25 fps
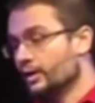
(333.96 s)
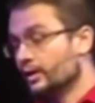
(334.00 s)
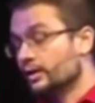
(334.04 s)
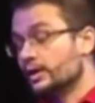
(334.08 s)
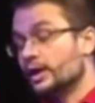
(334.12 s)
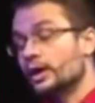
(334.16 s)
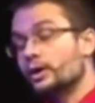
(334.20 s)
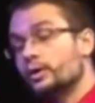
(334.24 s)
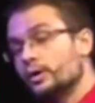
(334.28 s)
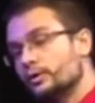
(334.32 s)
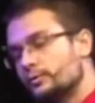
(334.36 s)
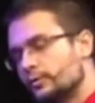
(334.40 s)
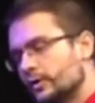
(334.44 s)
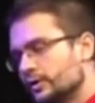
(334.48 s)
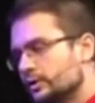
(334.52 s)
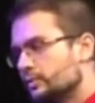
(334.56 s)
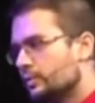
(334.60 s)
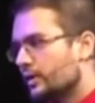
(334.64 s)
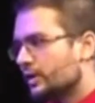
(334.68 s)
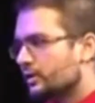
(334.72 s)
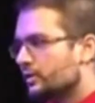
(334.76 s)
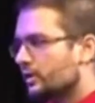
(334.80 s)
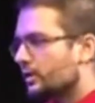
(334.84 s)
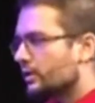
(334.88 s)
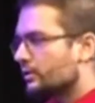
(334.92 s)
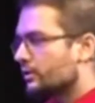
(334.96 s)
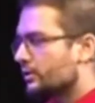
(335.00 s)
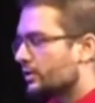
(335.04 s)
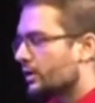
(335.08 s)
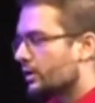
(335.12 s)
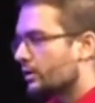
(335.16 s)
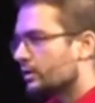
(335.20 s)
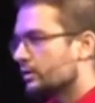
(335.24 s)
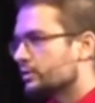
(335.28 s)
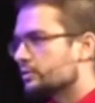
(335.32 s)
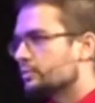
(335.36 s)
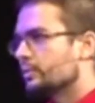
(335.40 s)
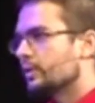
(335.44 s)
Now, a friend of mine the other day
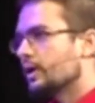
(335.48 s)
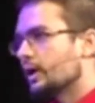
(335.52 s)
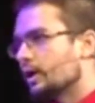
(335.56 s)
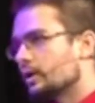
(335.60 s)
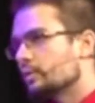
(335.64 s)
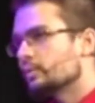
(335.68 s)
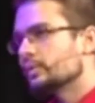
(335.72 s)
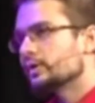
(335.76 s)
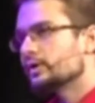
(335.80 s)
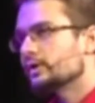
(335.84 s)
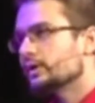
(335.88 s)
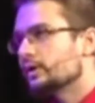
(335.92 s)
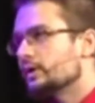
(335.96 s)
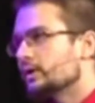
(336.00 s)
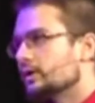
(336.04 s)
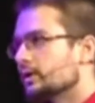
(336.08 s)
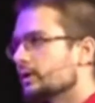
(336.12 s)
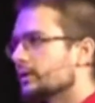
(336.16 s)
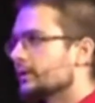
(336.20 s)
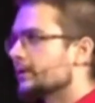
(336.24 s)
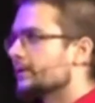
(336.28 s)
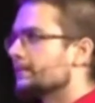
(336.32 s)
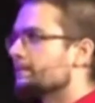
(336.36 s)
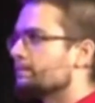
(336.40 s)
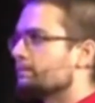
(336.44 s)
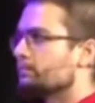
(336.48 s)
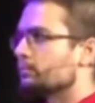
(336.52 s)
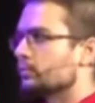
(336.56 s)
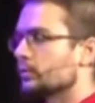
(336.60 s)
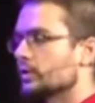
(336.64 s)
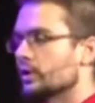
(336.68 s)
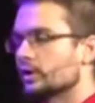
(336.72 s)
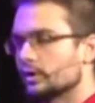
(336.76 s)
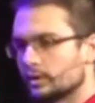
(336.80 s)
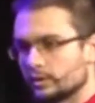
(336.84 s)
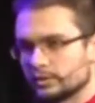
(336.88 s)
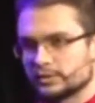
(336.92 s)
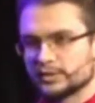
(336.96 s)
asked me how many
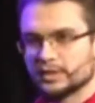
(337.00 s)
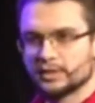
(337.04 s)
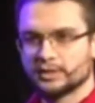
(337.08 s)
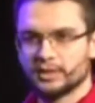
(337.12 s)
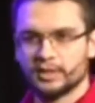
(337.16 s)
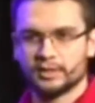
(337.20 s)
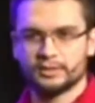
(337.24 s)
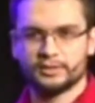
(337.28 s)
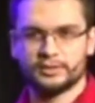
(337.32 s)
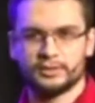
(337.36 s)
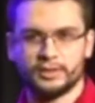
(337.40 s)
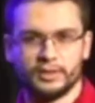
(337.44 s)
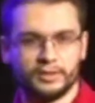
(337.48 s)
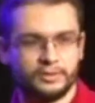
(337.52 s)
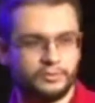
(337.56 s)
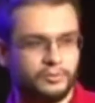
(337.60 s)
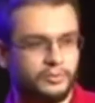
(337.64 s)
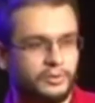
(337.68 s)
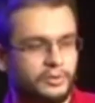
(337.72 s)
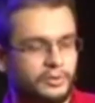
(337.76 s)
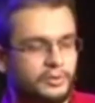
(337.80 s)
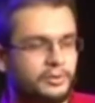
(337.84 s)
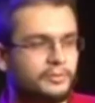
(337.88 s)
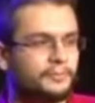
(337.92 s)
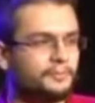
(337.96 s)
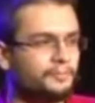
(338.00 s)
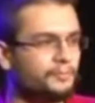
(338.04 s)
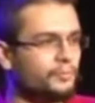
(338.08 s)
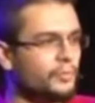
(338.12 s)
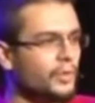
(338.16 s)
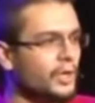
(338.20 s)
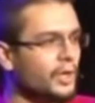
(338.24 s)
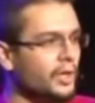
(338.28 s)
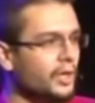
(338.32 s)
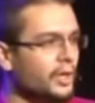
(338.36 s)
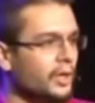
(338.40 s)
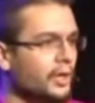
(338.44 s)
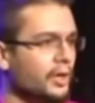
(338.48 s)
girls I'd had sex with.
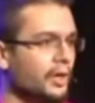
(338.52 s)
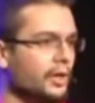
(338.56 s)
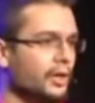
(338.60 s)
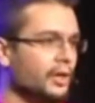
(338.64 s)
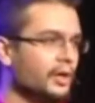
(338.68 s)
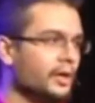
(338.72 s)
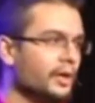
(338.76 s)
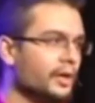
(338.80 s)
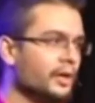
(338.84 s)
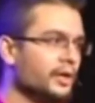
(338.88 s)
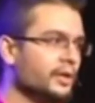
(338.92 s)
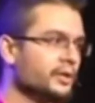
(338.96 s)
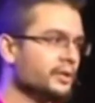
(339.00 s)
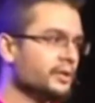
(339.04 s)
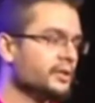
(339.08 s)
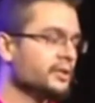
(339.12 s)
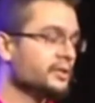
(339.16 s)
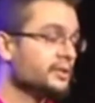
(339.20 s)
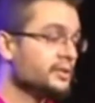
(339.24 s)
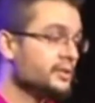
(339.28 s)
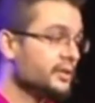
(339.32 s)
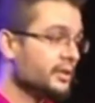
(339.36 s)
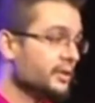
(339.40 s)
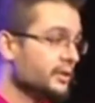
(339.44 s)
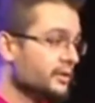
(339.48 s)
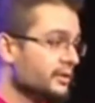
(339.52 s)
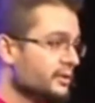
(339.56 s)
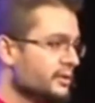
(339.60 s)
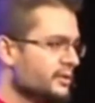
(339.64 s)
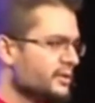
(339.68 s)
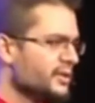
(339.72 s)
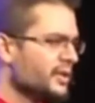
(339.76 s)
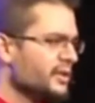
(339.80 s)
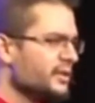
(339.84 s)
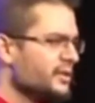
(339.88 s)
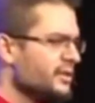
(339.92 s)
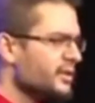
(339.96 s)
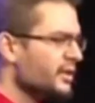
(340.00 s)
And I said
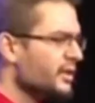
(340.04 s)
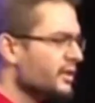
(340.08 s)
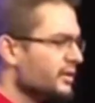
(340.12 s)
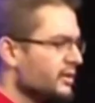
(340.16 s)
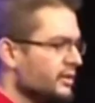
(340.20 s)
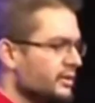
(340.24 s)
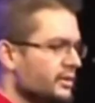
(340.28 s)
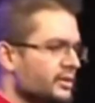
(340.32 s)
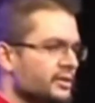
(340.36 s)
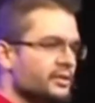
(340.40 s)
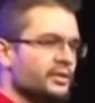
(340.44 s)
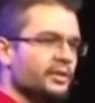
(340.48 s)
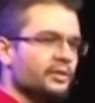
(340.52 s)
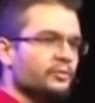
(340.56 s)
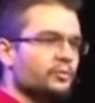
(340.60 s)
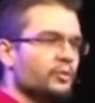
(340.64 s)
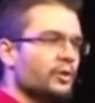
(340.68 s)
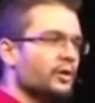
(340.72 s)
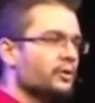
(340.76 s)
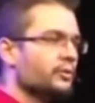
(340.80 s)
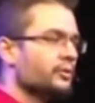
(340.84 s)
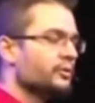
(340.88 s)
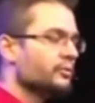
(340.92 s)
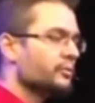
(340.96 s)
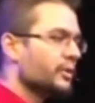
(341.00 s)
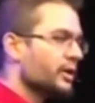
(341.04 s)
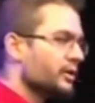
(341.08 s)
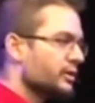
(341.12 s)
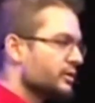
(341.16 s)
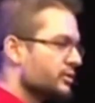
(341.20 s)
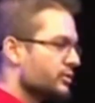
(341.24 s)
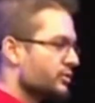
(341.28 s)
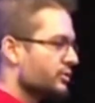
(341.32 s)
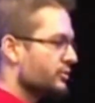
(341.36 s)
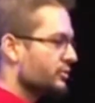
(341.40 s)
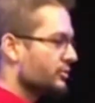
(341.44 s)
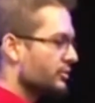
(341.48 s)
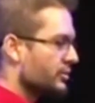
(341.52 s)
16, and he said, wow, you
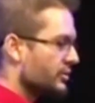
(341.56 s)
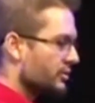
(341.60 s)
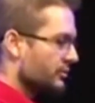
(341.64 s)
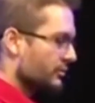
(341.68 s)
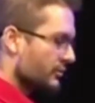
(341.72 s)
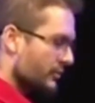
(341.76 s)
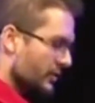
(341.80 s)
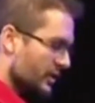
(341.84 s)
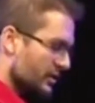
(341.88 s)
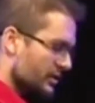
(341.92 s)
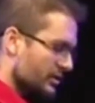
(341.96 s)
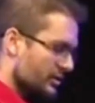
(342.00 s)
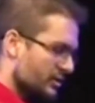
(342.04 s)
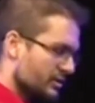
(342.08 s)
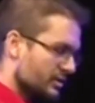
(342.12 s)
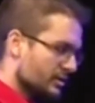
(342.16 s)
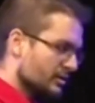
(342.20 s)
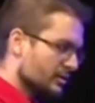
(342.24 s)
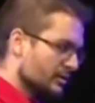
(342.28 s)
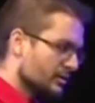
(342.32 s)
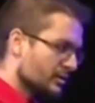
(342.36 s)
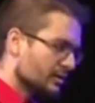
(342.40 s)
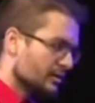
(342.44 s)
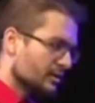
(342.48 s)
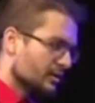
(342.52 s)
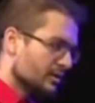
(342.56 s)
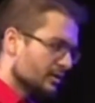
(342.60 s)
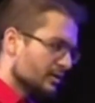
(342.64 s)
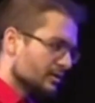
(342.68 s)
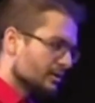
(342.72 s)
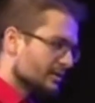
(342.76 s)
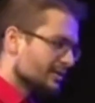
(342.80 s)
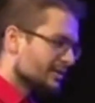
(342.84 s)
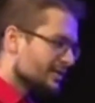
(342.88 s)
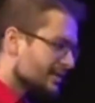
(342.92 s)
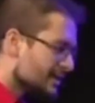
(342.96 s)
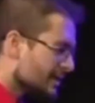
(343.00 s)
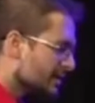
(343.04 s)
managed to convince
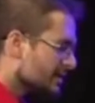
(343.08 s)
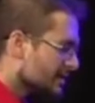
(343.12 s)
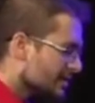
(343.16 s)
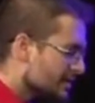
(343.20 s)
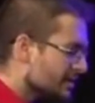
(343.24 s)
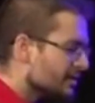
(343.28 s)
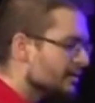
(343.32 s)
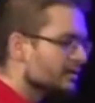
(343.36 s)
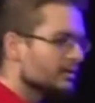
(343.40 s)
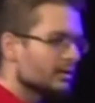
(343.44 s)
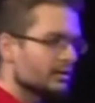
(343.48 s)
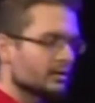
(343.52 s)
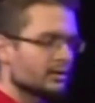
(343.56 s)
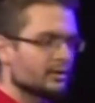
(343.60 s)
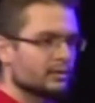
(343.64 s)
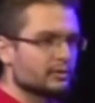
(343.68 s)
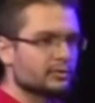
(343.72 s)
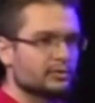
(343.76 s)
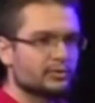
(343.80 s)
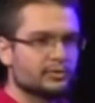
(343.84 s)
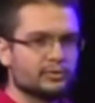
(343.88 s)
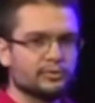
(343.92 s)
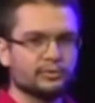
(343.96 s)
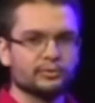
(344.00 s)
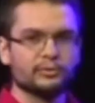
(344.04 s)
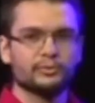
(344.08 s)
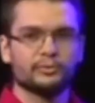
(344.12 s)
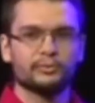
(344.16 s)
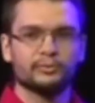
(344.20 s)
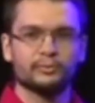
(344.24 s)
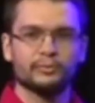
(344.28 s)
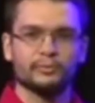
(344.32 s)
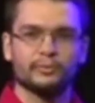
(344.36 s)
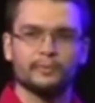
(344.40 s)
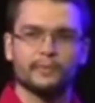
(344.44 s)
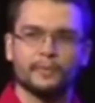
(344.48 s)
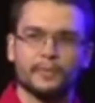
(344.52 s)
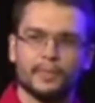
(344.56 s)
16 girls to
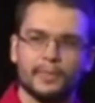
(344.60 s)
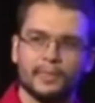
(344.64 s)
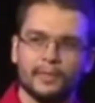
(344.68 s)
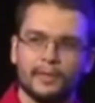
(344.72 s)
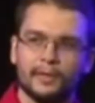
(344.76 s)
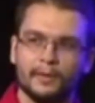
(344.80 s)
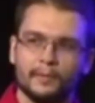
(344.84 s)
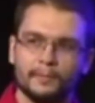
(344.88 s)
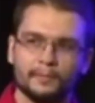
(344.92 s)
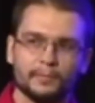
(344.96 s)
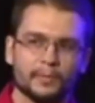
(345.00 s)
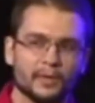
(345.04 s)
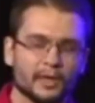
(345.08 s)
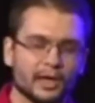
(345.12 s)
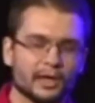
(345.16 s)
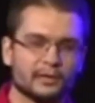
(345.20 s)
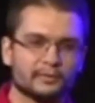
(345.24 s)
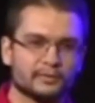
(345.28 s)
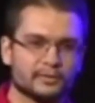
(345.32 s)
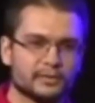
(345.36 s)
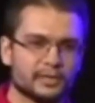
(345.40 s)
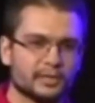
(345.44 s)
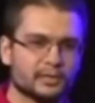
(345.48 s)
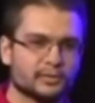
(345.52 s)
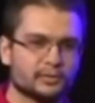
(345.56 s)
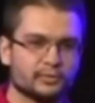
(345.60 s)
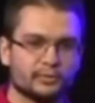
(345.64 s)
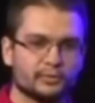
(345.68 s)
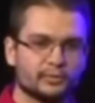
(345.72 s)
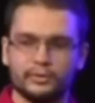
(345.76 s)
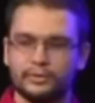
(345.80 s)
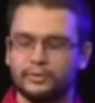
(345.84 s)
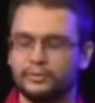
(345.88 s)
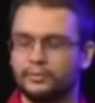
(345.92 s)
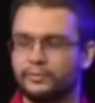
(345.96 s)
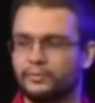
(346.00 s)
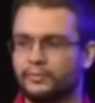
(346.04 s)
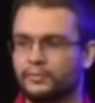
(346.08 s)
have sex with
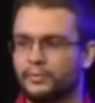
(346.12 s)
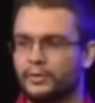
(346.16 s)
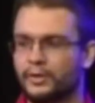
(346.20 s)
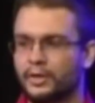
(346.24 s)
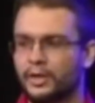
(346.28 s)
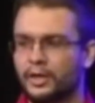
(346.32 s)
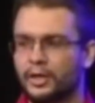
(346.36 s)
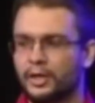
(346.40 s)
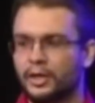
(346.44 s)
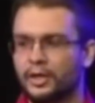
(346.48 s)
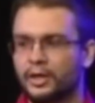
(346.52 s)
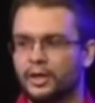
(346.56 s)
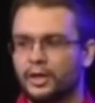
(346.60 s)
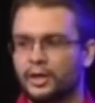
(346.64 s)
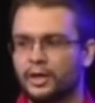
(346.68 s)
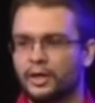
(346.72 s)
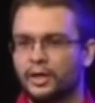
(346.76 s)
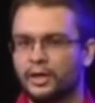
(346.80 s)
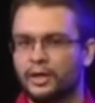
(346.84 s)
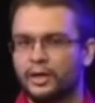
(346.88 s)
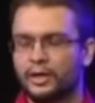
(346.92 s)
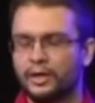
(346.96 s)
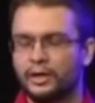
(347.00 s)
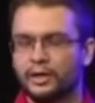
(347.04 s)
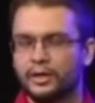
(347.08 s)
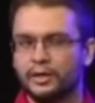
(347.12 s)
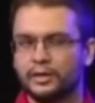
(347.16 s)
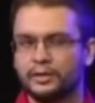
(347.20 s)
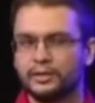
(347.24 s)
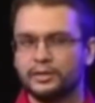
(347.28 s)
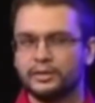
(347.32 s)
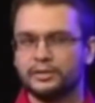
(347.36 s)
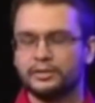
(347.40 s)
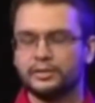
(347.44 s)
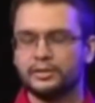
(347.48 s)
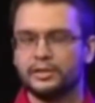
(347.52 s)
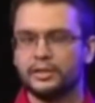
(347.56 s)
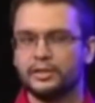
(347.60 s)
you. And
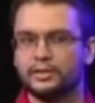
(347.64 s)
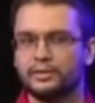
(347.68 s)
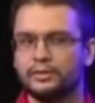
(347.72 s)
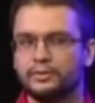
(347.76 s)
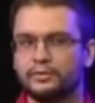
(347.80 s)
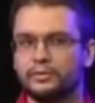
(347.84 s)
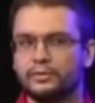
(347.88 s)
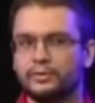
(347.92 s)
I said,